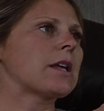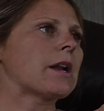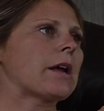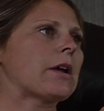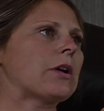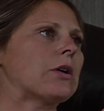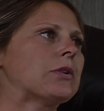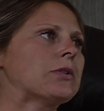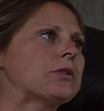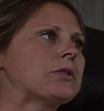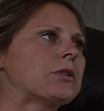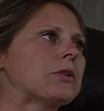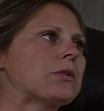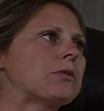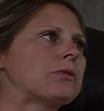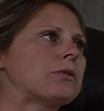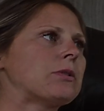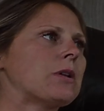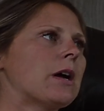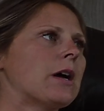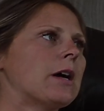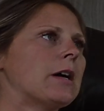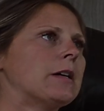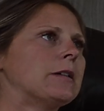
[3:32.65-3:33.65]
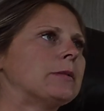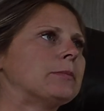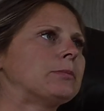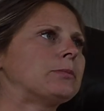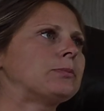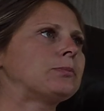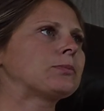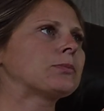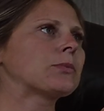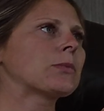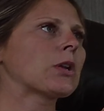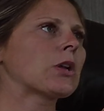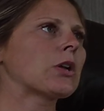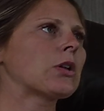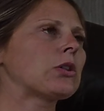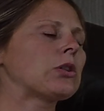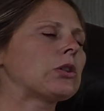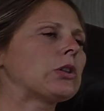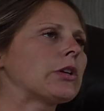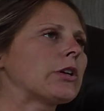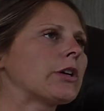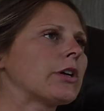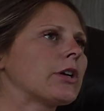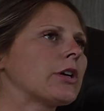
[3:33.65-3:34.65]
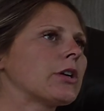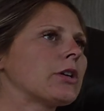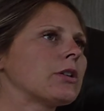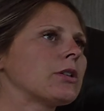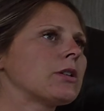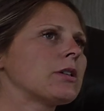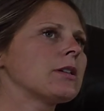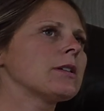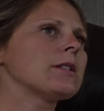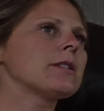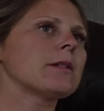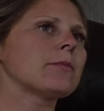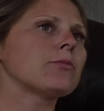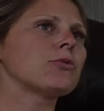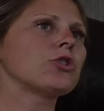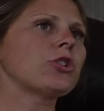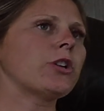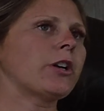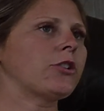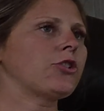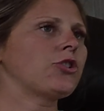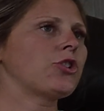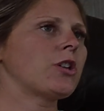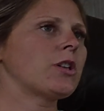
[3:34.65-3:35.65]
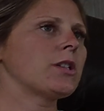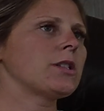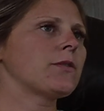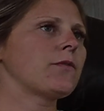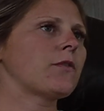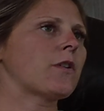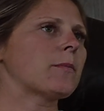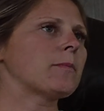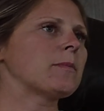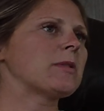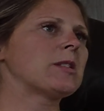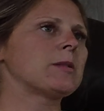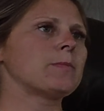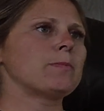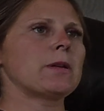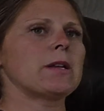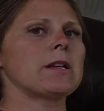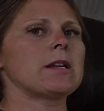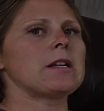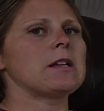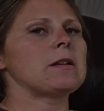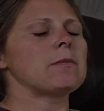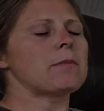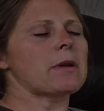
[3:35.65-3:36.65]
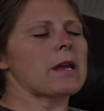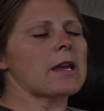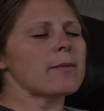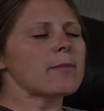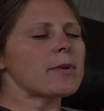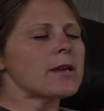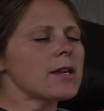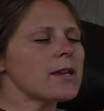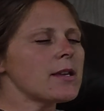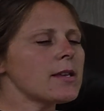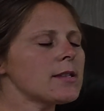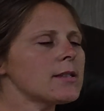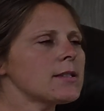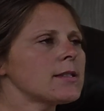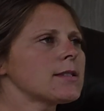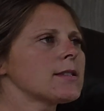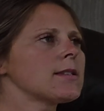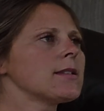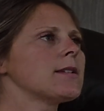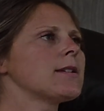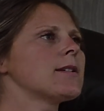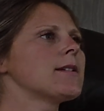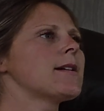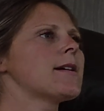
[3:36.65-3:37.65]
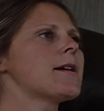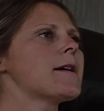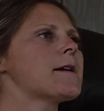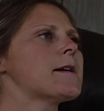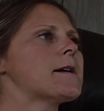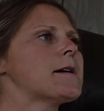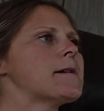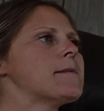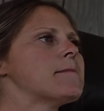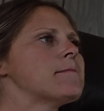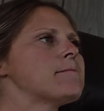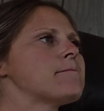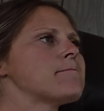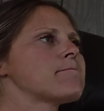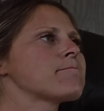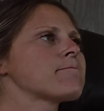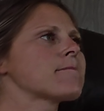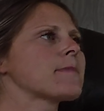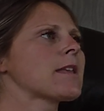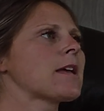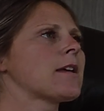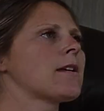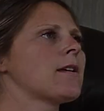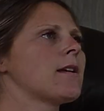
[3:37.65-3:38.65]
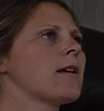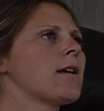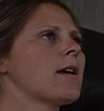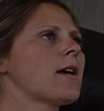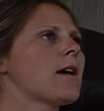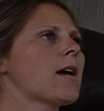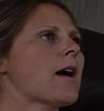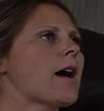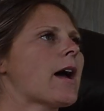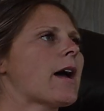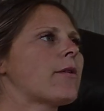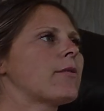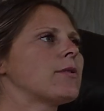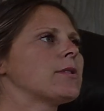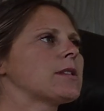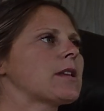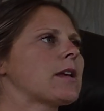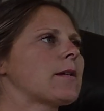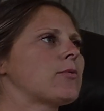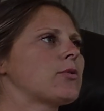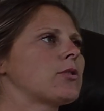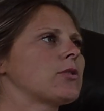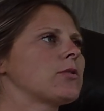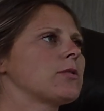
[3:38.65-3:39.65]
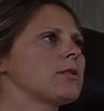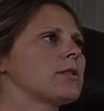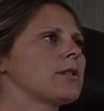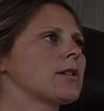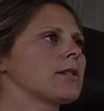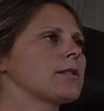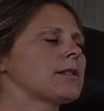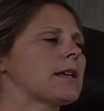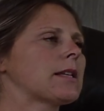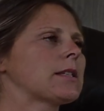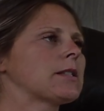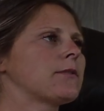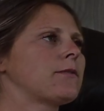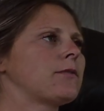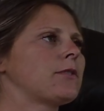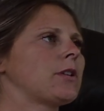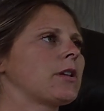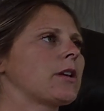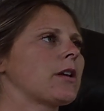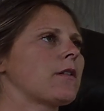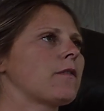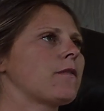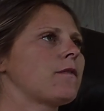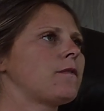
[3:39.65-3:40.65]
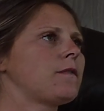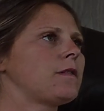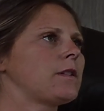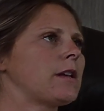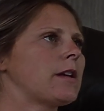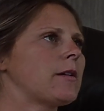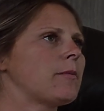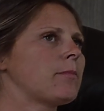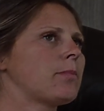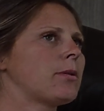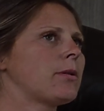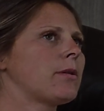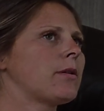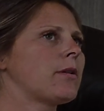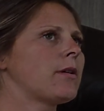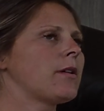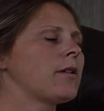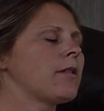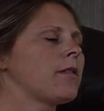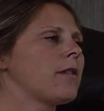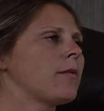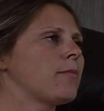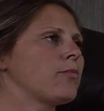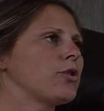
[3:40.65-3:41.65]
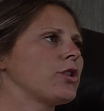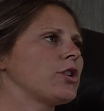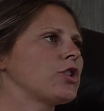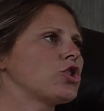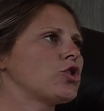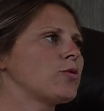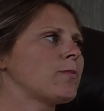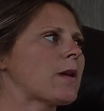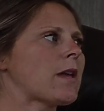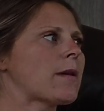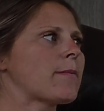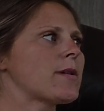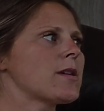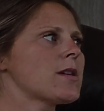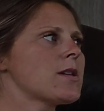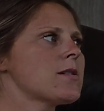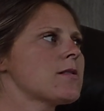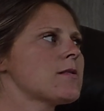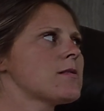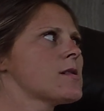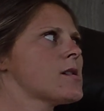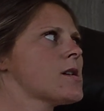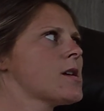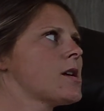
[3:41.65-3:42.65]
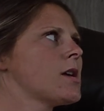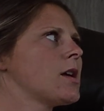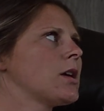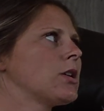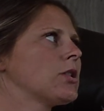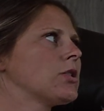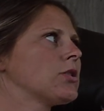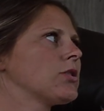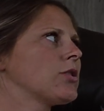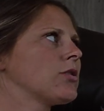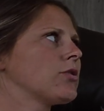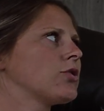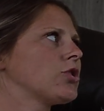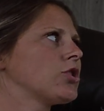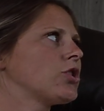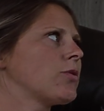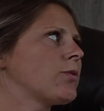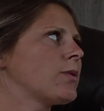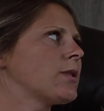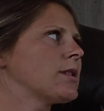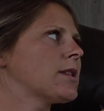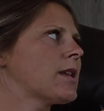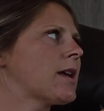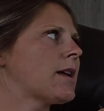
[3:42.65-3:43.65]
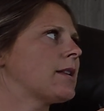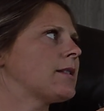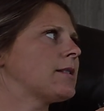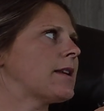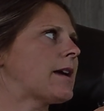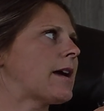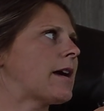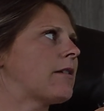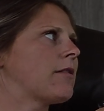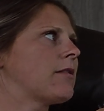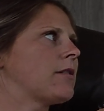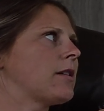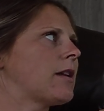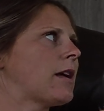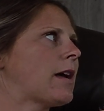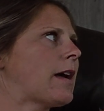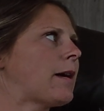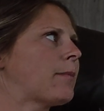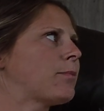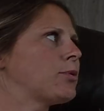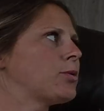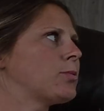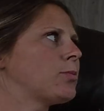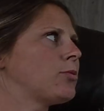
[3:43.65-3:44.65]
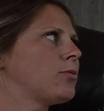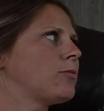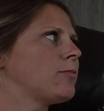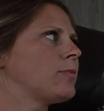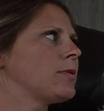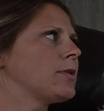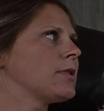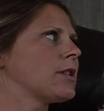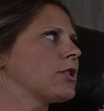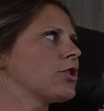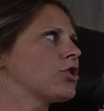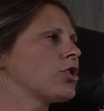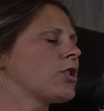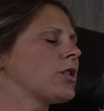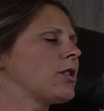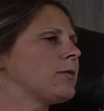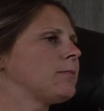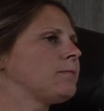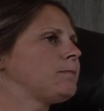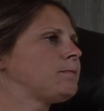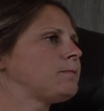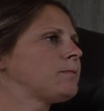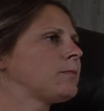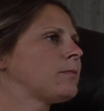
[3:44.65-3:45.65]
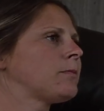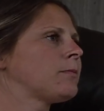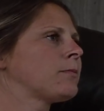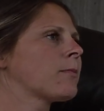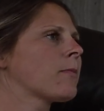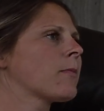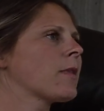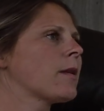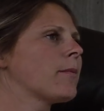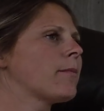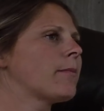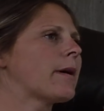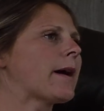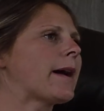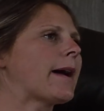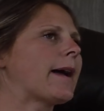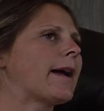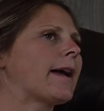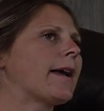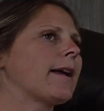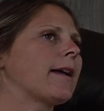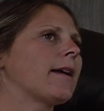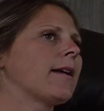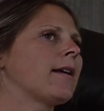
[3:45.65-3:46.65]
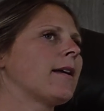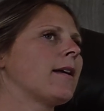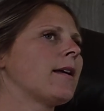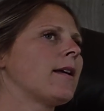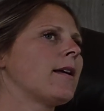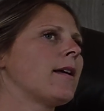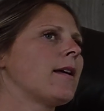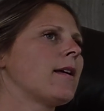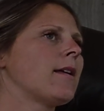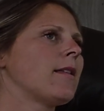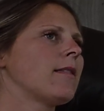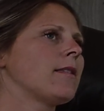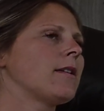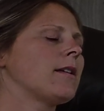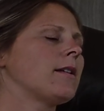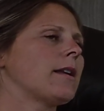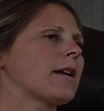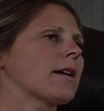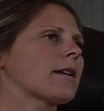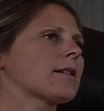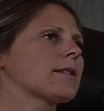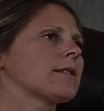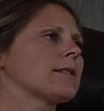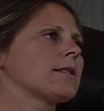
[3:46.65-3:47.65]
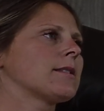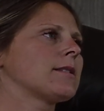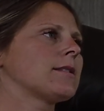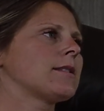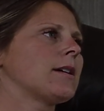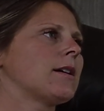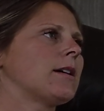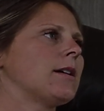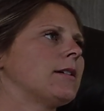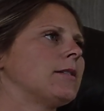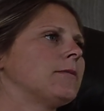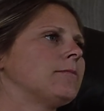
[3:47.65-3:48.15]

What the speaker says: and I also learned some stretches from spinning babies, I was able to successfully flip the breech baby. So she was head down in an optimal position by the next